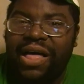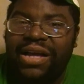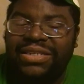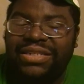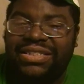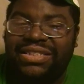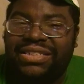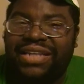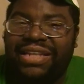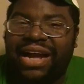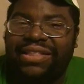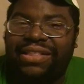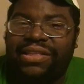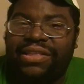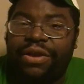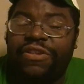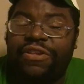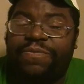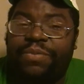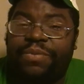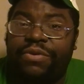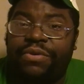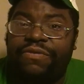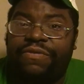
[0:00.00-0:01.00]
This is that Dirty
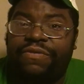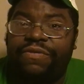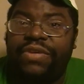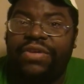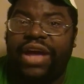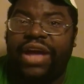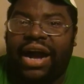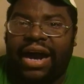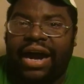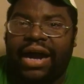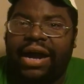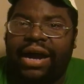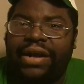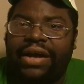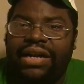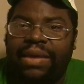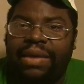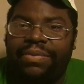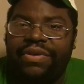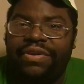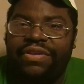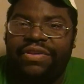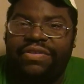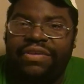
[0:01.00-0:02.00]
Spoon from the
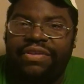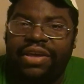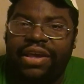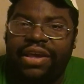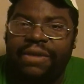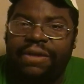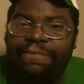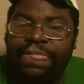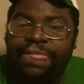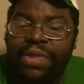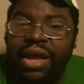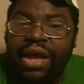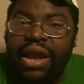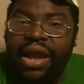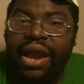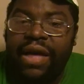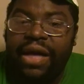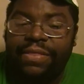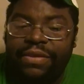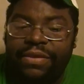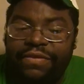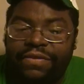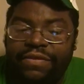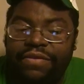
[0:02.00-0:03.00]
IWC,
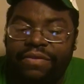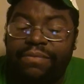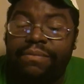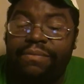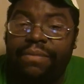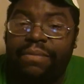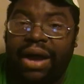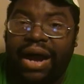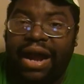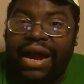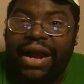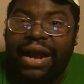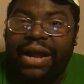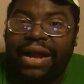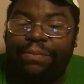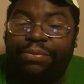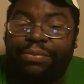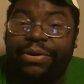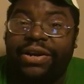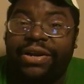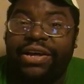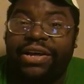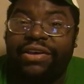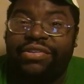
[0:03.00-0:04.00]
and this is my
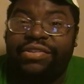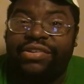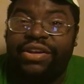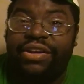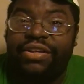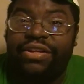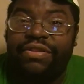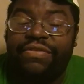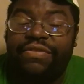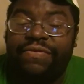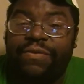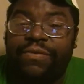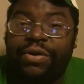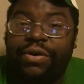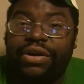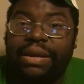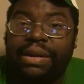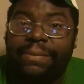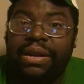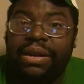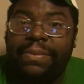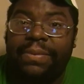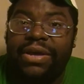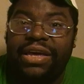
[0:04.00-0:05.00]
predictions for
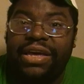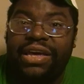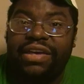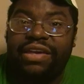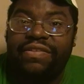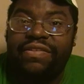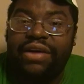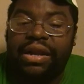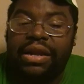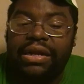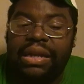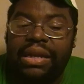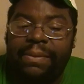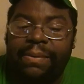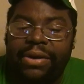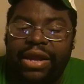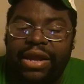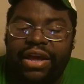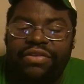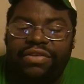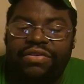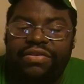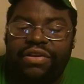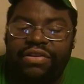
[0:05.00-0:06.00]
WWE's
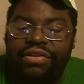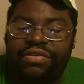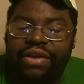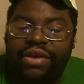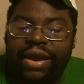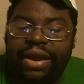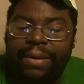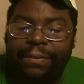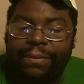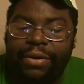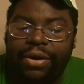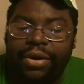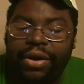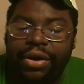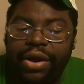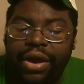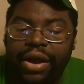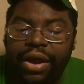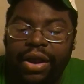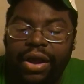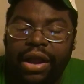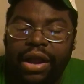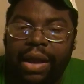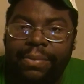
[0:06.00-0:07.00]
Elimination Chamber
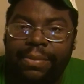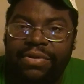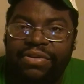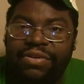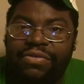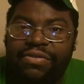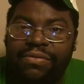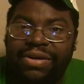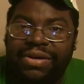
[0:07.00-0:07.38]
coming